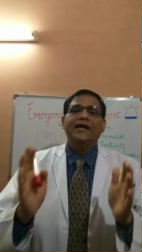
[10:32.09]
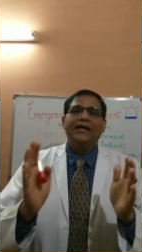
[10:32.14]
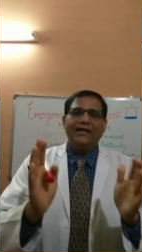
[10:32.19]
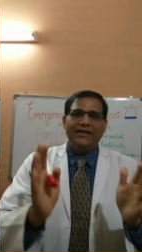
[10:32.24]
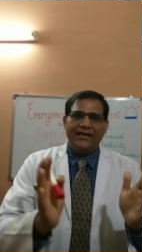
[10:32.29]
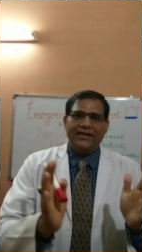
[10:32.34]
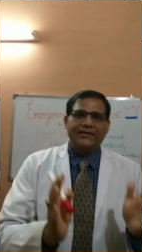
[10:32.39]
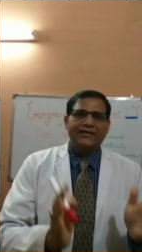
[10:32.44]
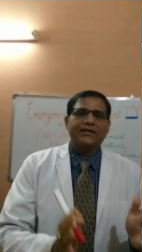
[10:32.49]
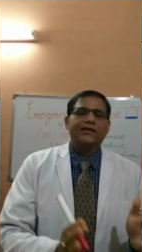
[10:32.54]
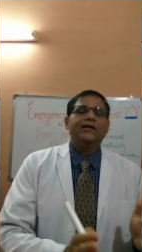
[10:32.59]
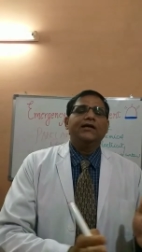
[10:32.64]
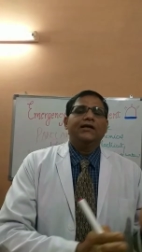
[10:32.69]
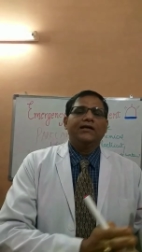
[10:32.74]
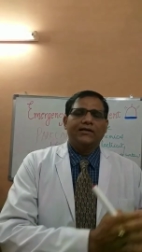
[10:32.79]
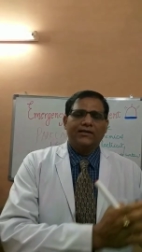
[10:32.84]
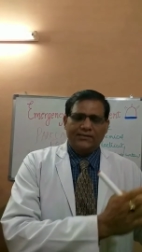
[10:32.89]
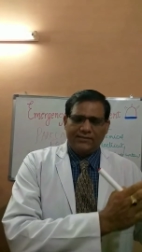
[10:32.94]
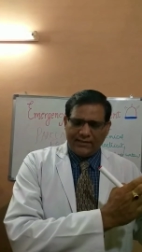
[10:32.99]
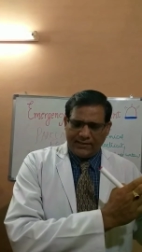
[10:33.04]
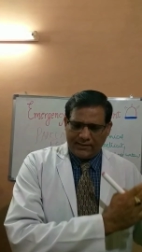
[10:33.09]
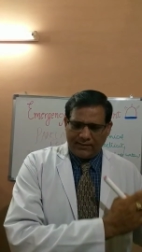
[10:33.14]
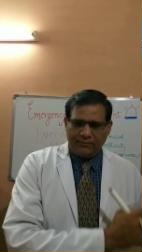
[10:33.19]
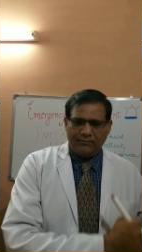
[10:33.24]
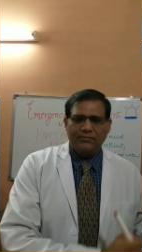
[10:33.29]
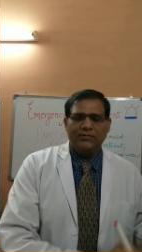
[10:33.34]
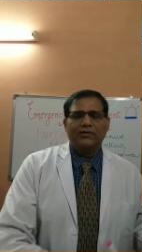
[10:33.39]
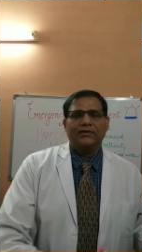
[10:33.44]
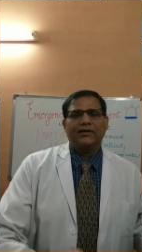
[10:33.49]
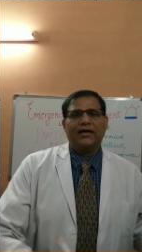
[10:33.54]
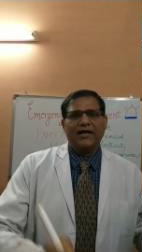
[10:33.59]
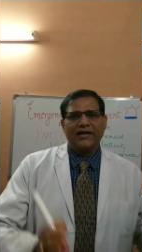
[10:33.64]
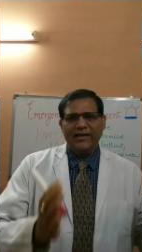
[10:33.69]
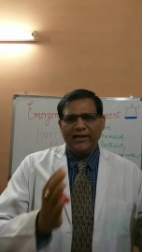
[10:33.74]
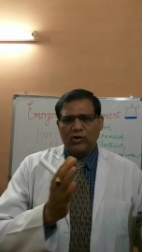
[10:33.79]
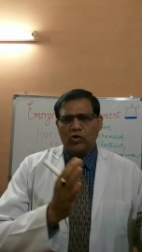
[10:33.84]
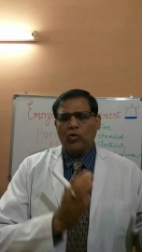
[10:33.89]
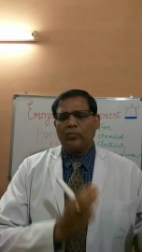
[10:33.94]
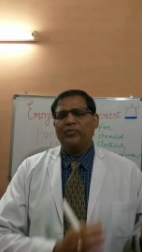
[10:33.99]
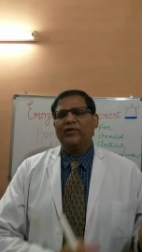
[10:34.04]
Later the
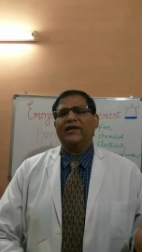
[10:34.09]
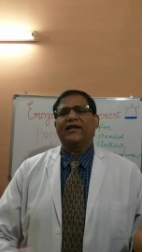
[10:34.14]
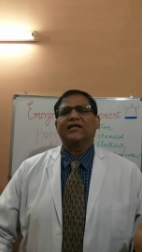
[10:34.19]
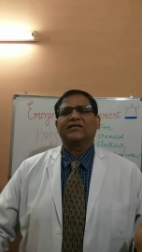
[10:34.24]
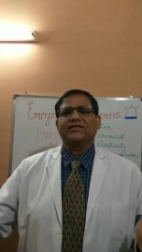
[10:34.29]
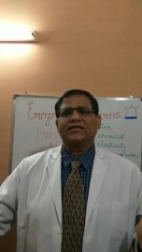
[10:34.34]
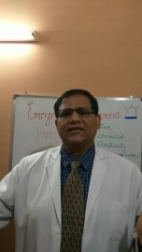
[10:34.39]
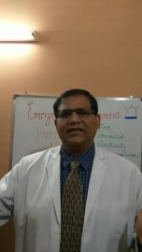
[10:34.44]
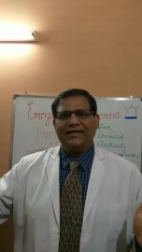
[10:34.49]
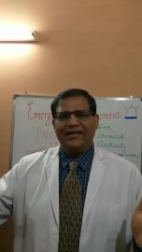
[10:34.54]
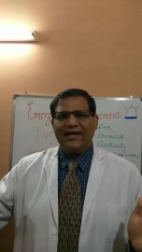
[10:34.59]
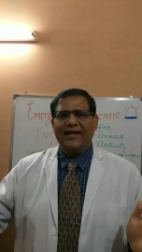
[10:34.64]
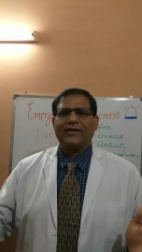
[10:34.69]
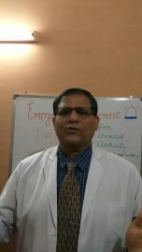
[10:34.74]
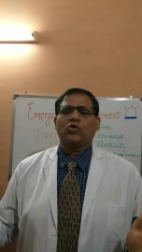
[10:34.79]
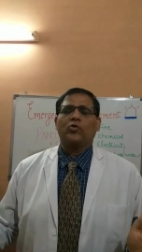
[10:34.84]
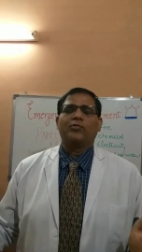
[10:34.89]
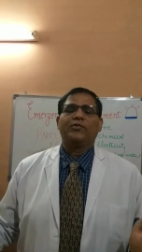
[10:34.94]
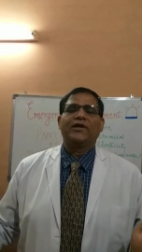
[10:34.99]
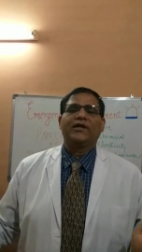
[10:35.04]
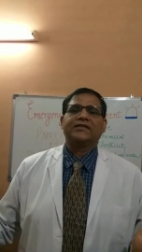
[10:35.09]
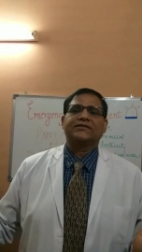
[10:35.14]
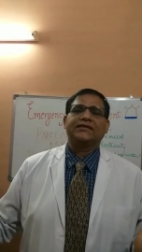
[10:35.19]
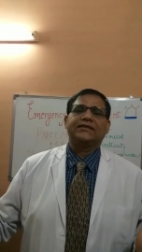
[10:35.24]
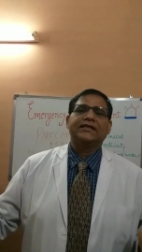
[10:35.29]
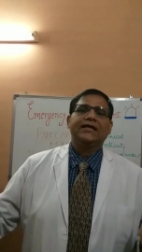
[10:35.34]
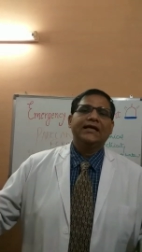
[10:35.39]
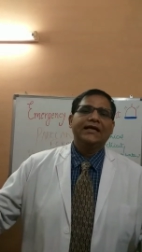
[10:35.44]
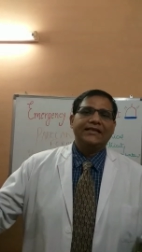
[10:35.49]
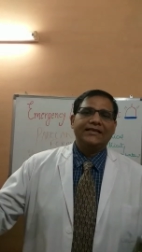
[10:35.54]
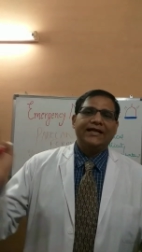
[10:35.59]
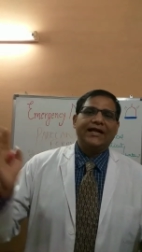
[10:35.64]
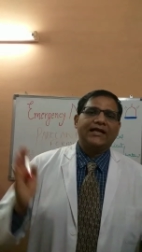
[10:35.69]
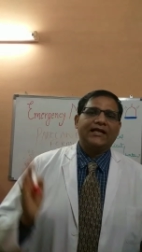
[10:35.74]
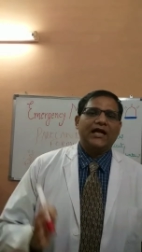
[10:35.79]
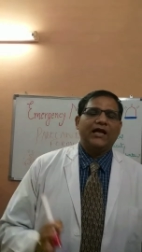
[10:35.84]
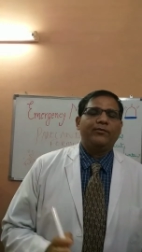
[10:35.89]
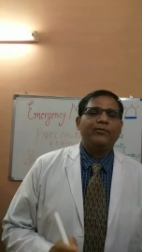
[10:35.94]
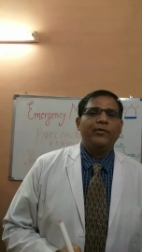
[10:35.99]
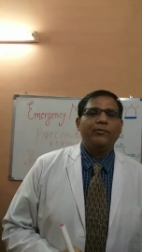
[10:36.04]
early complication, late complication, that
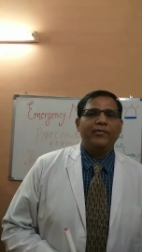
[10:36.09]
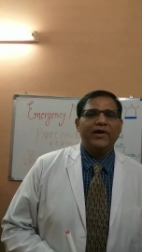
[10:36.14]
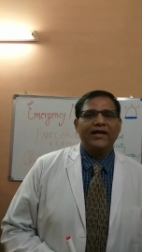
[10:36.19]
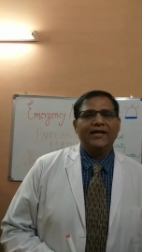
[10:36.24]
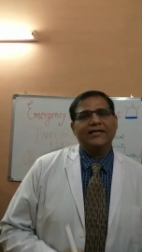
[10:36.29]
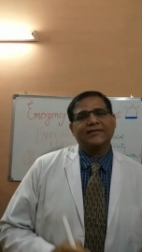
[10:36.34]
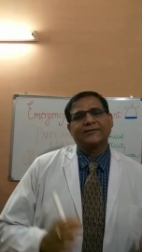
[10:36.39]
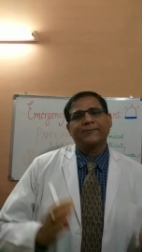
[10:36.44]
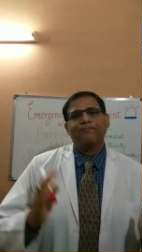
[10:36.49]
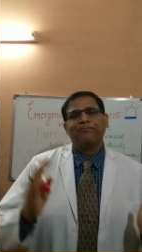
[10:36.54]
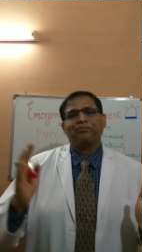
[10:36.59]
can be managed